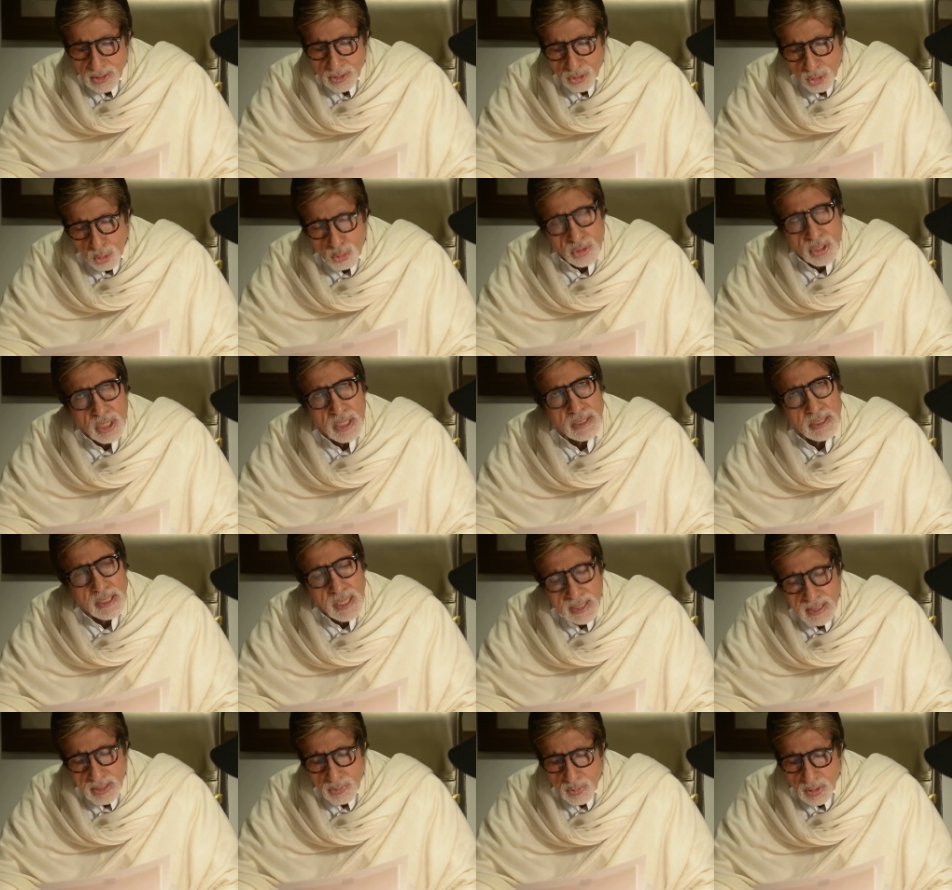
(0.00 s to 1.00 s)
Don't
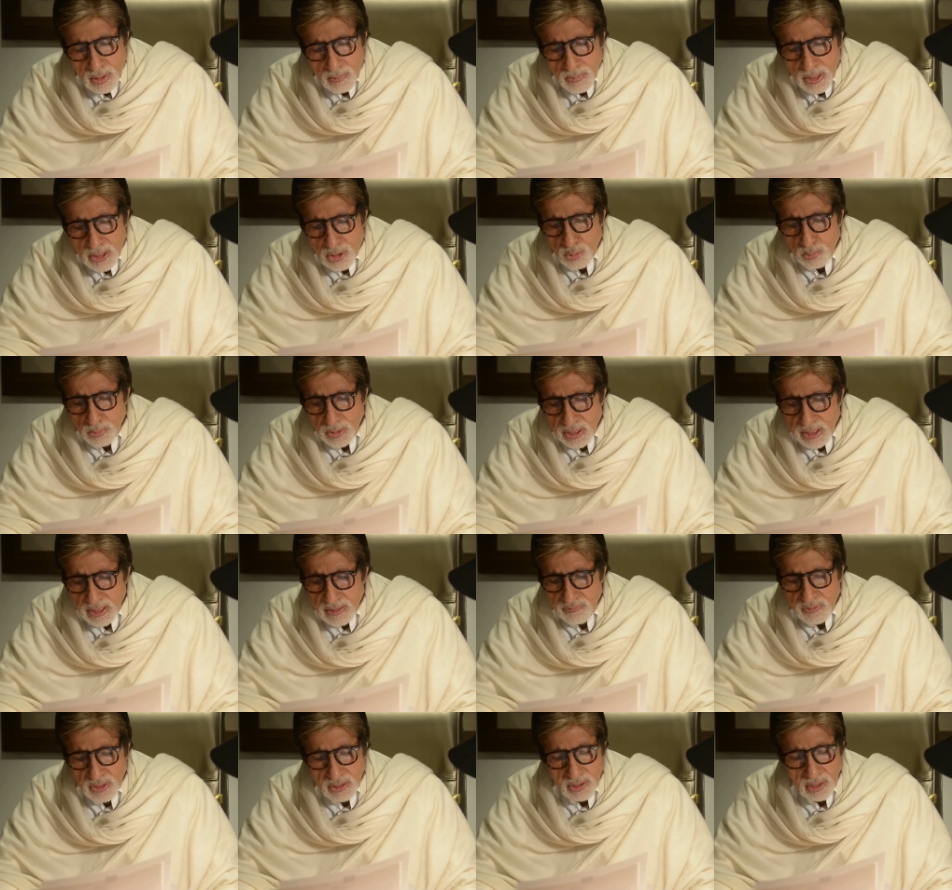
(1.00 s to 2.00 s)
let anyone make you
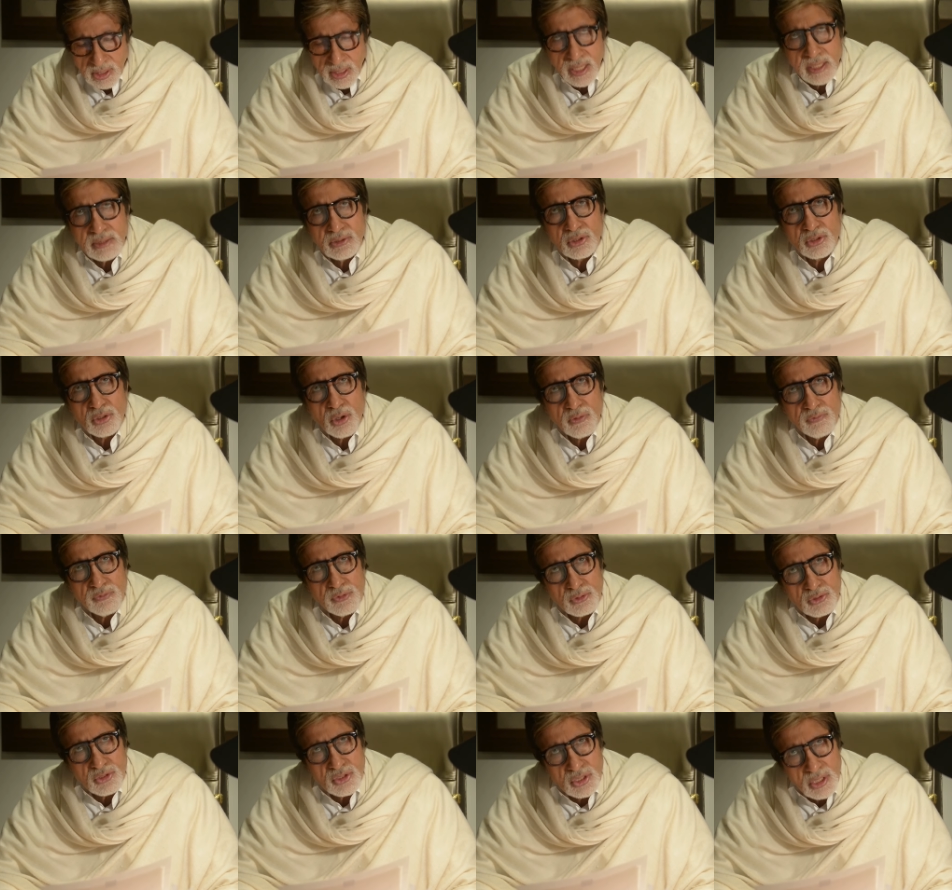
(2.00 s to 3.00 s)
believe that the length of
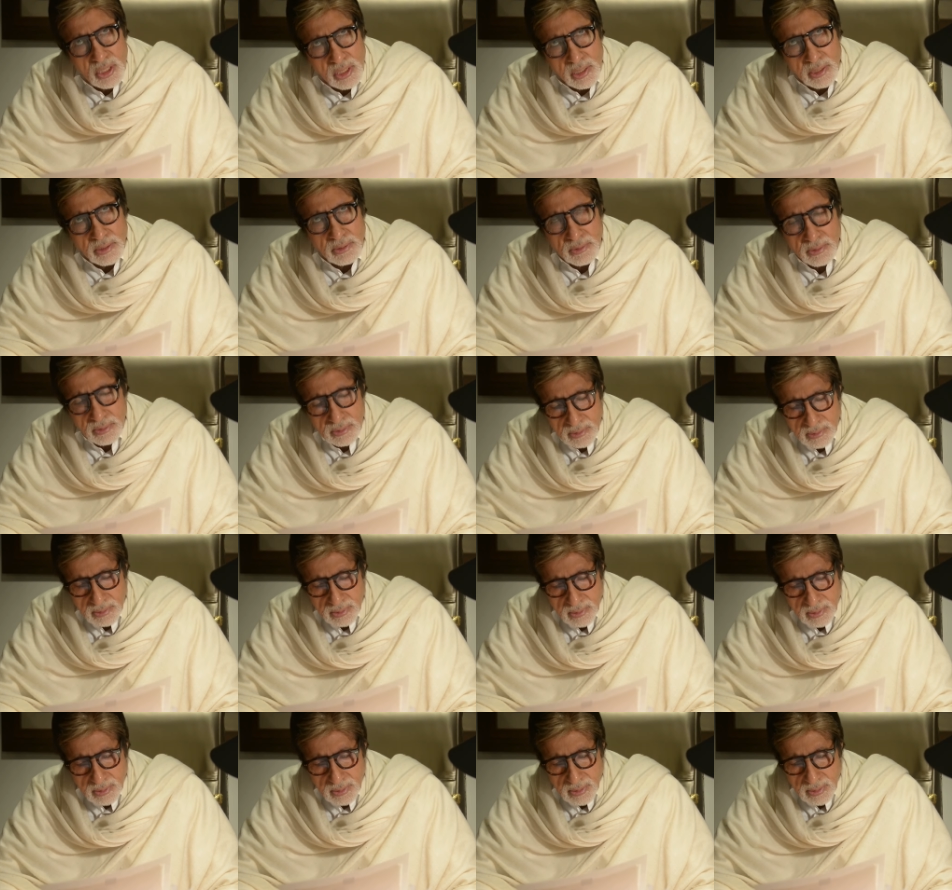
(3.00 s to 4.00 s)
your skirt
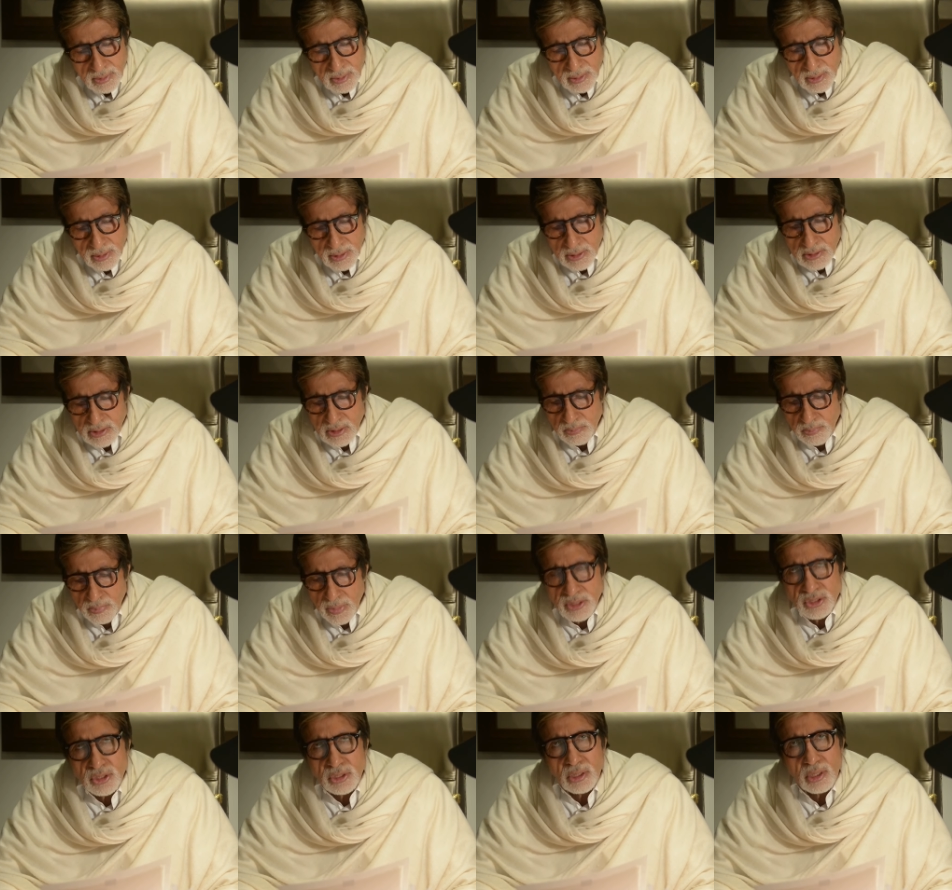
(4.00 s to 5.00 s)
is a
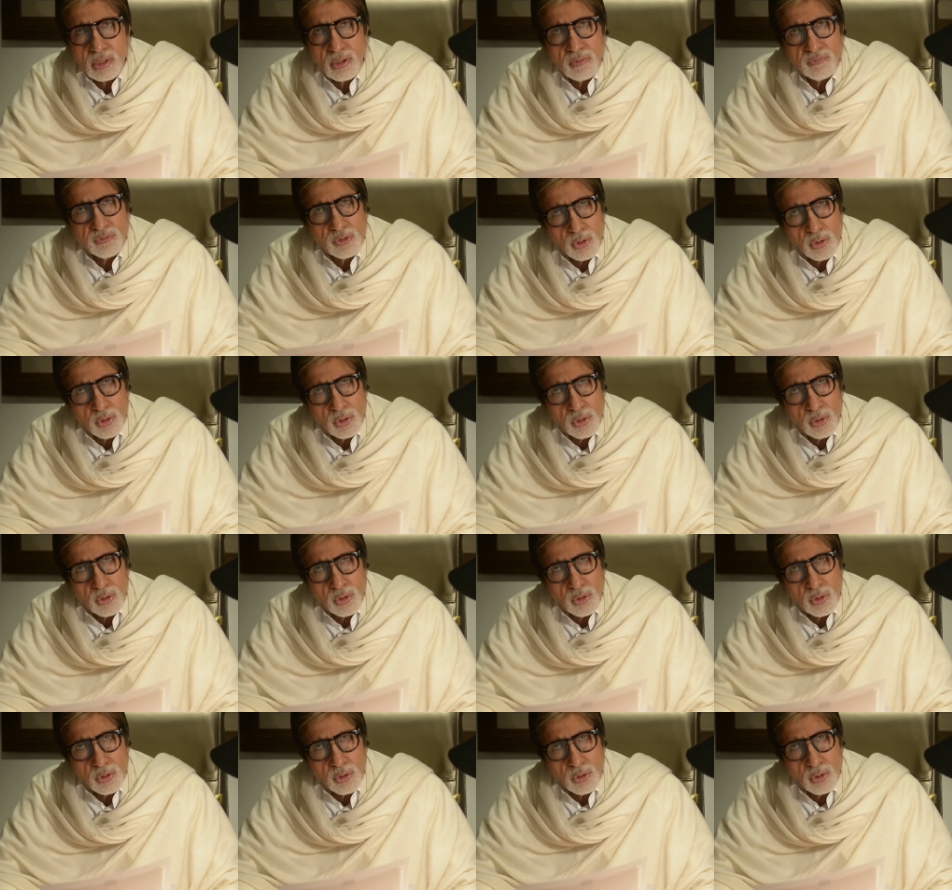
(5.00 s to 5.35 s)
measure of